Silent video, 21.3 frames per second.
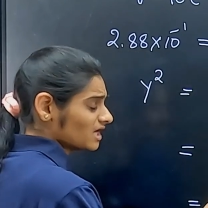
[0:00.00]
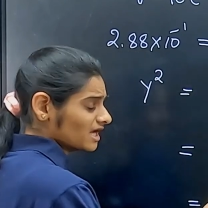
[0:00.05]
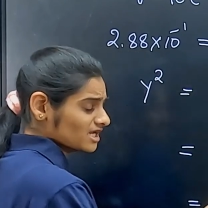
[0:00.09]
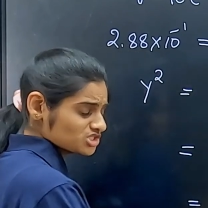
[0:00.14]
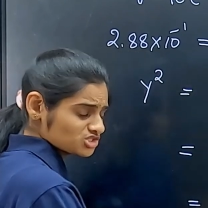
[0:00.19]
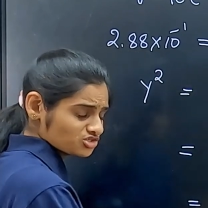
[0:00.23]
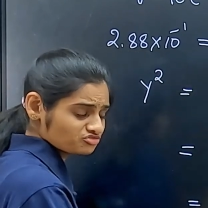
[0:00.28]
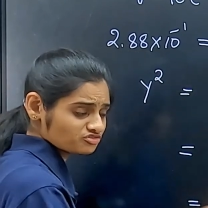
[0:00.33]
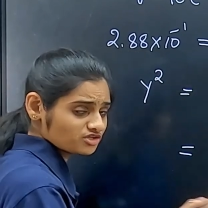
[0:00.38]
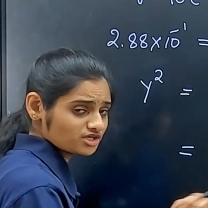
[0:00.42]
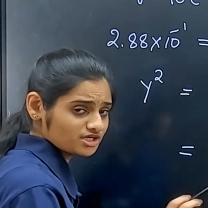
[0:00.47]

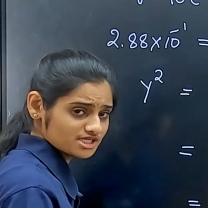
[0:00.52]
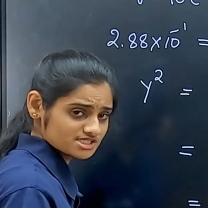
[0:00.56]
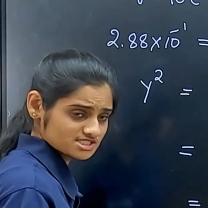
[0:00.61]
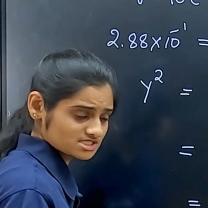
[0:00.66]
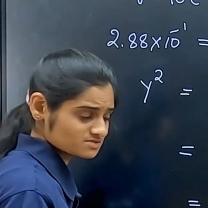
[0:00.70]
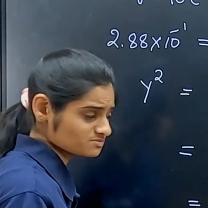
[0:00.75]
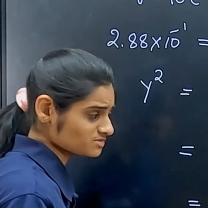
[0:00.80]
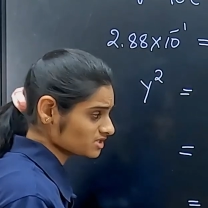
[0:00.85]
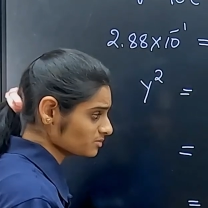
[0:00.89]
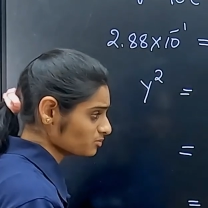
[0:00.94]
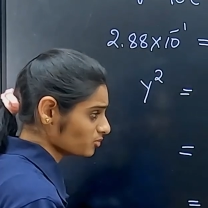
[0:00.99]
shift the
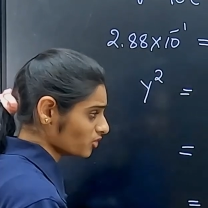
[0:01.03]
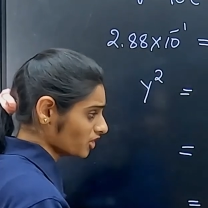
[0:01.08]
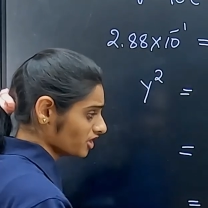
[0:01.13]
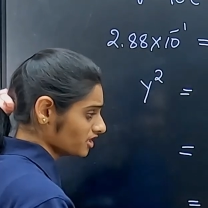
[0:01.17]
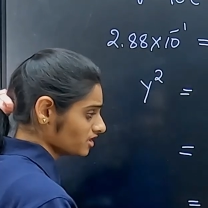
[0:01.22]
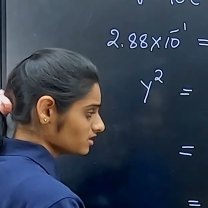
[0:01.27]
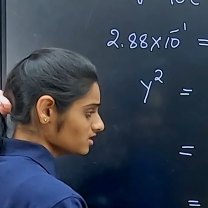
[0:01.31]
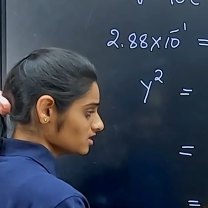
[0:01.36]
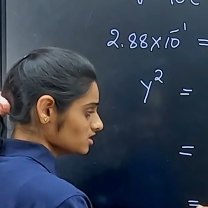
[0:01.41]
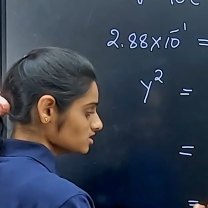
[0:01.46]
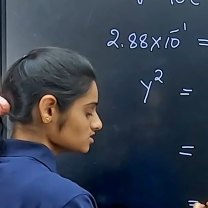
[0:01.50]
decimal
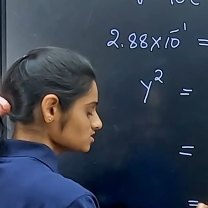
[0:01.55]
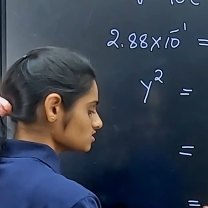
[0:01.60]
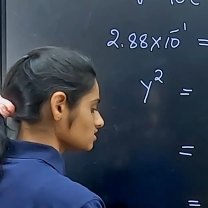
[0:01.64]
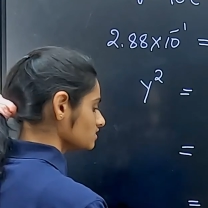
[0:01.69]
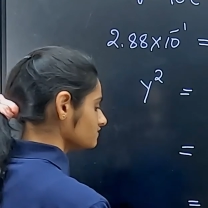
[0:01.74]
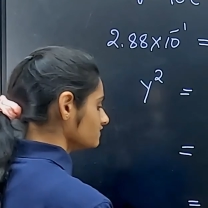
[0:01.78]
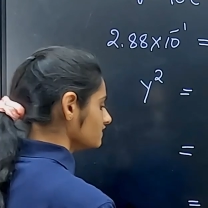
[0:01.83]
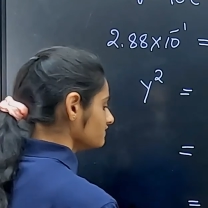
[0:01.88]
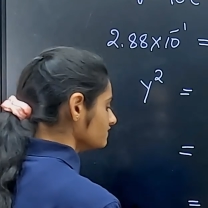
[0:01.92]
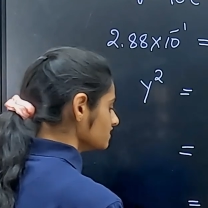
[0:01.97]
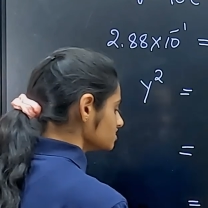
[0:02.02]
point. So
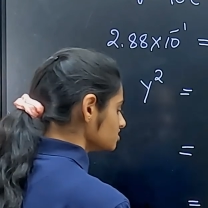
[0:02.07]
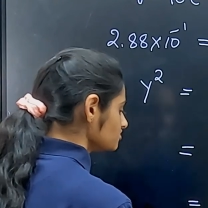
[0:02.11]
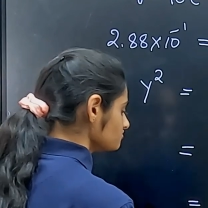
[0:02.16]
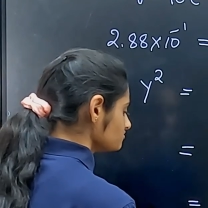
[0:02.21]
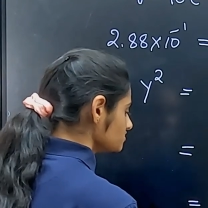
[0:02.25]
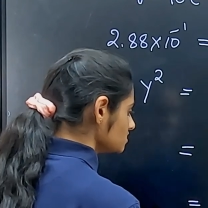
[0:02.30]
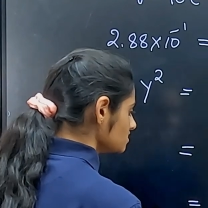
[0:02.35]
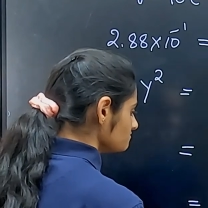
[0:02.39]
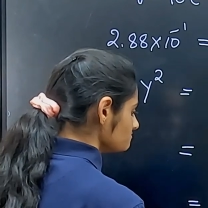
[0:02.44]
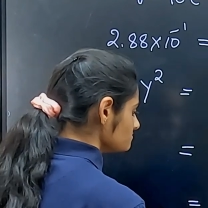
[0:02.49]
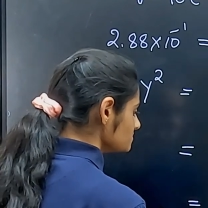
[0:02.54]
when I shift
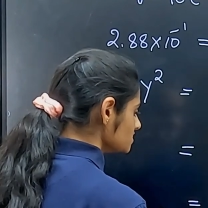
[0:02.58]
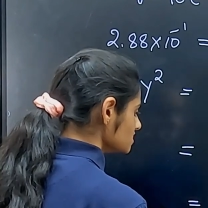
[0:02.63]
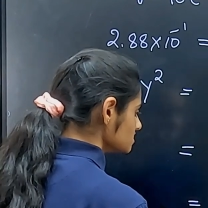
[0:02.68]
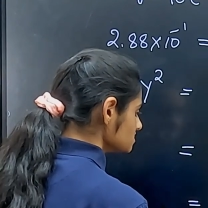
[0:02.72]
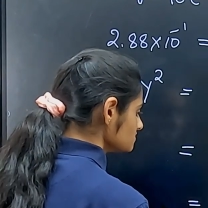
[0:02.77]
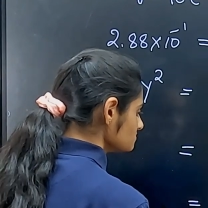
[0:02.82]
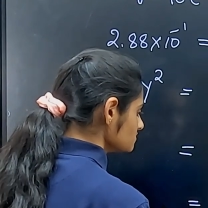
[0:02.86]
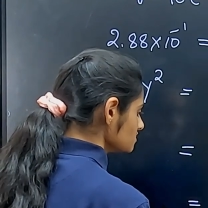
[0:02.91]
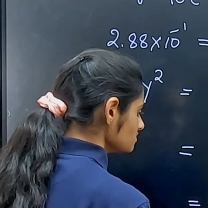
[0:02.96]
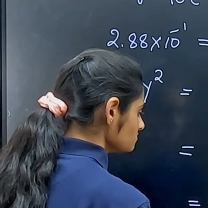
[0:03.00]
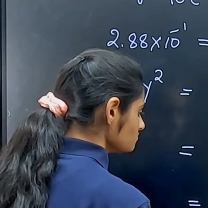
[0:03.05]
the
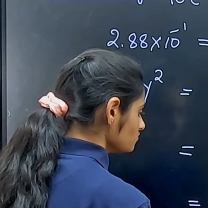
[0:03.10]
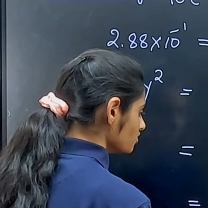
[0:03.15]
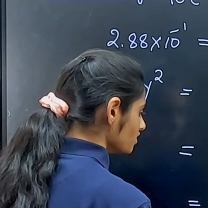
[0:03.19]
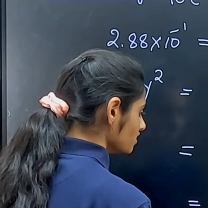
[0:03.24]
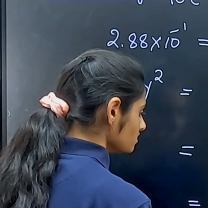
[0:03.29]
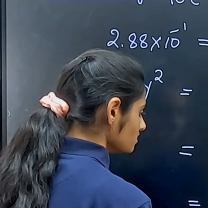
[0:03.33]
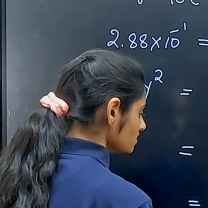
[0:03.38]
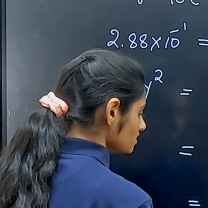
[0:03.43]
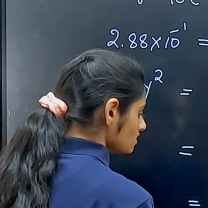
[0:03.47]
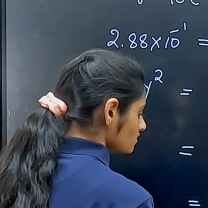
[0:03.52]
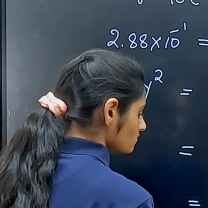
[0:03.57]
decimal
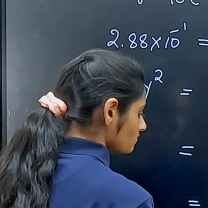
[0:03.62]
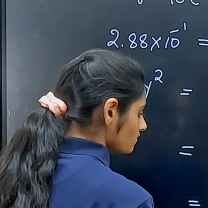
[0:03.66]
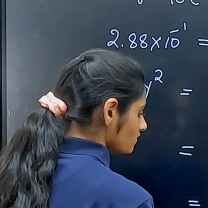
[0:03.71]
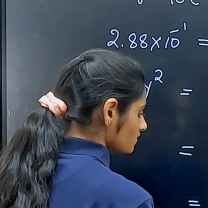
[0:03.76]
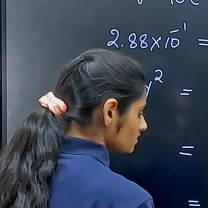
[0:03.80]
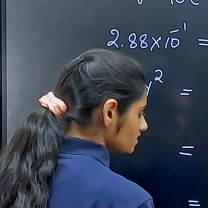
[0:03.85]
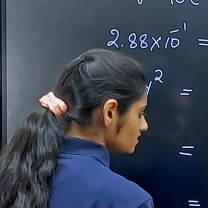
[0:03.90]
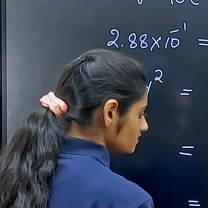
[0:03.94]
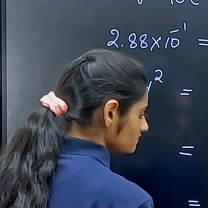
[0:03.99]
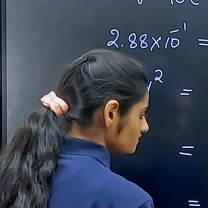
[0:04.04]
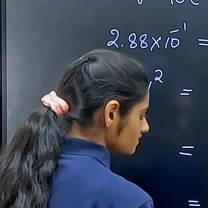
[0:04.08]
point, what
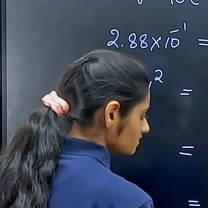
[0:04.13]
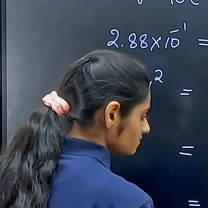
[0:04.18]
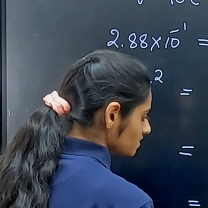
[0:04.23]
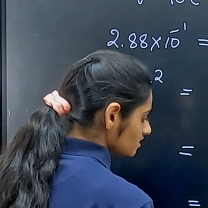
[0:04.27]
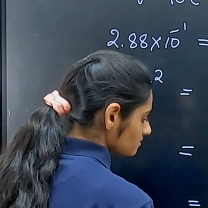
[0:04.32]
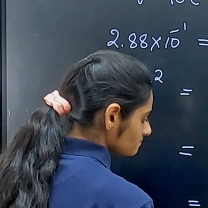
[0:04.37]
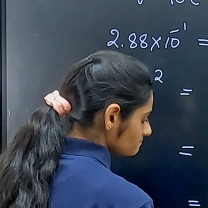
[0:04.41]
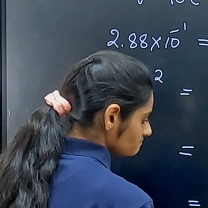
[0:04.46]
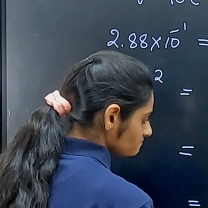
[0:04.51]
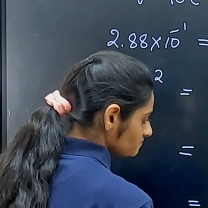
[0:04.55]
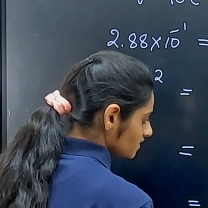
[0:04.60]
it will
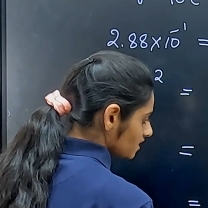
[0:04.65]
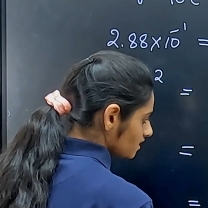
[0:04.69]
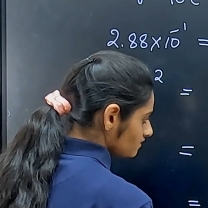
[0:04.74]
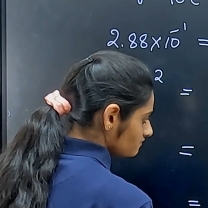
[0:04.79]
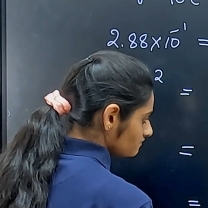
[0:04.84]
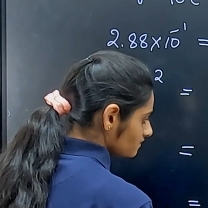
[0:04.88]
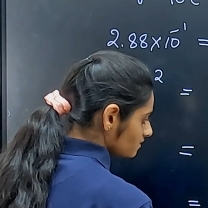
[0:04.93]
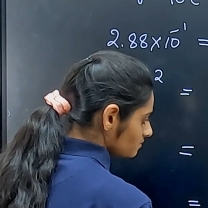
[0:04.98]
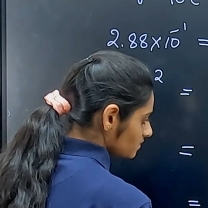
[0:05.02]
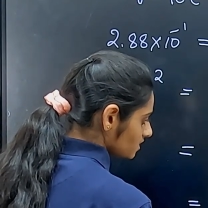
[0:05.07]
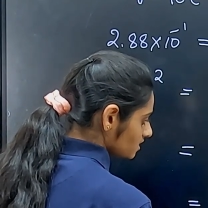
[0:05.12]
be? It
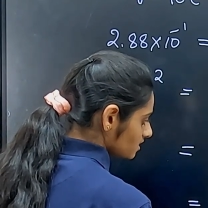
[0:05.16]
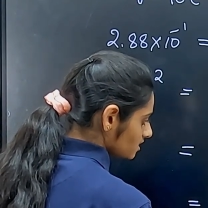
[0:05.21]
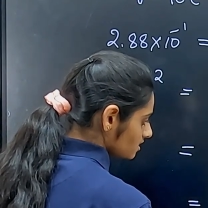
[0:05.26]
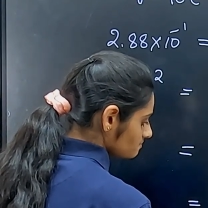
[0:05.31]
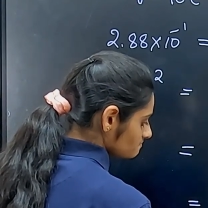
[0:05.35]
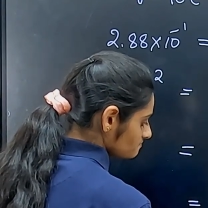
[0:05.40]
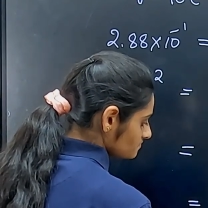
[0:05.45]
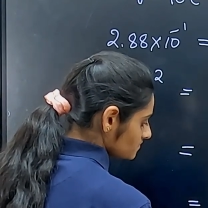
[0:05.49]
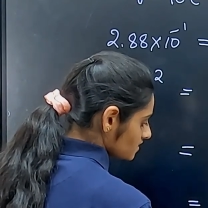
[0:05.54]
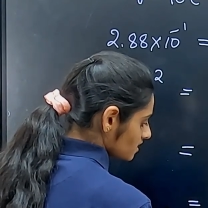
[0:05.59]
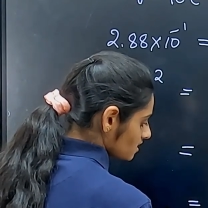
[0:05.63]
will
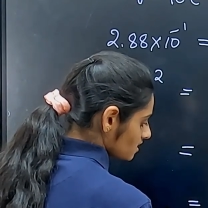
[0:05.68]
become